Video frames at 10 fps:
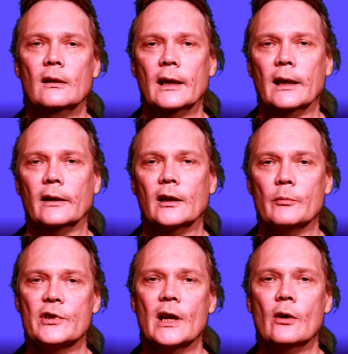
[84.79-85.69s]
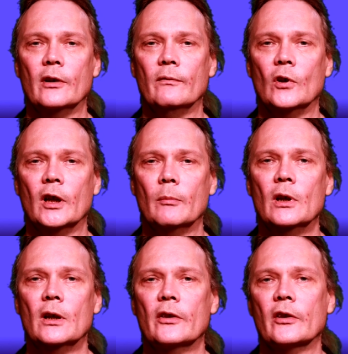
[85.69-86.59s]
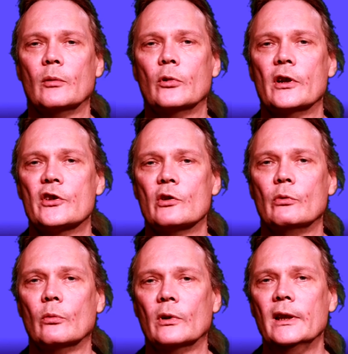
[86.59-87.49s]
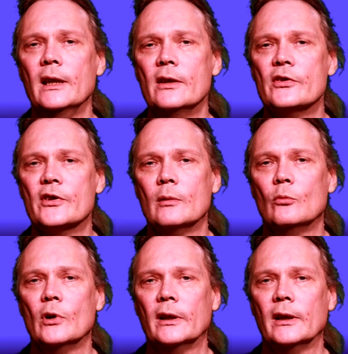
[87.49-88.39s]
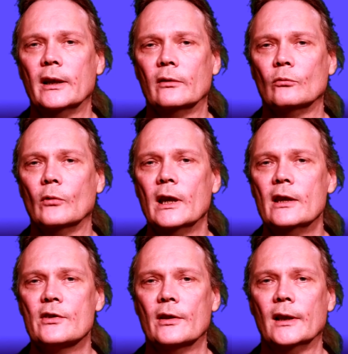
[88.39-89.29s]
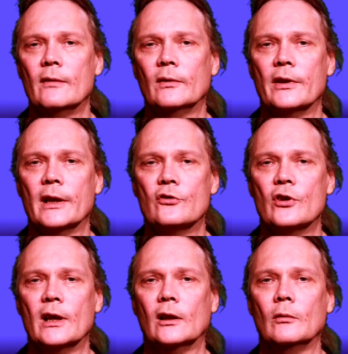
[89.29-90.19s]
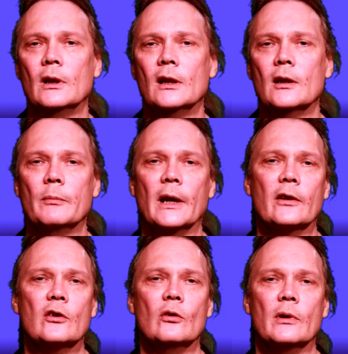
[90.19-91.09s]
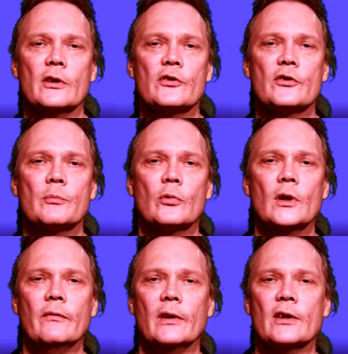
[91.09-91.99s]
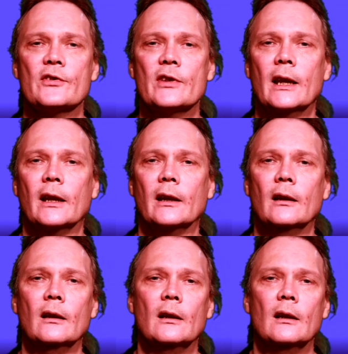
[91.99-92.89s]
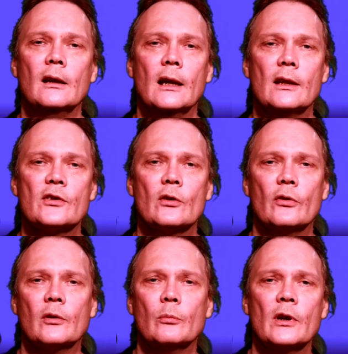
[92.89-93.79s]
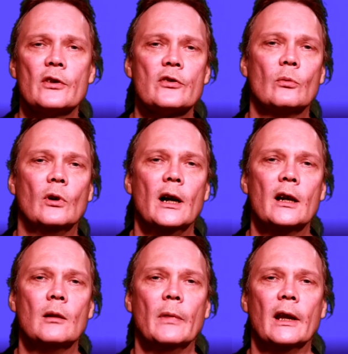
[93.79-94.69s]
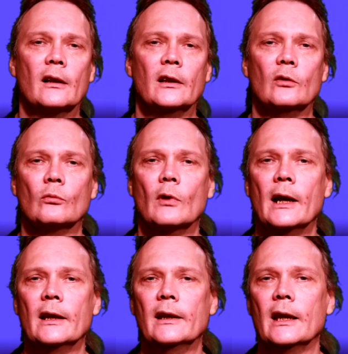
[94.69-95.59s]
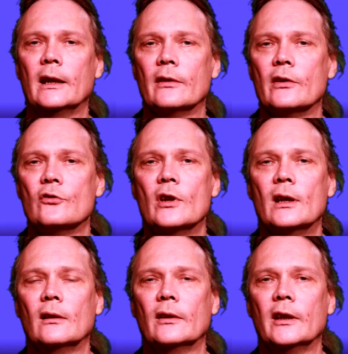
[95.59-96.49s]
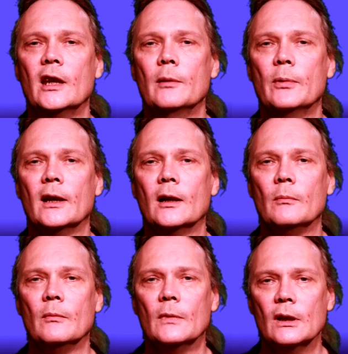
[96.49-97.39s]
and comes down in volume, the compressor will release somewhat and raise the level of that channel back to its previous setting. And so the compressor will automatically ride gain on the channel to keep him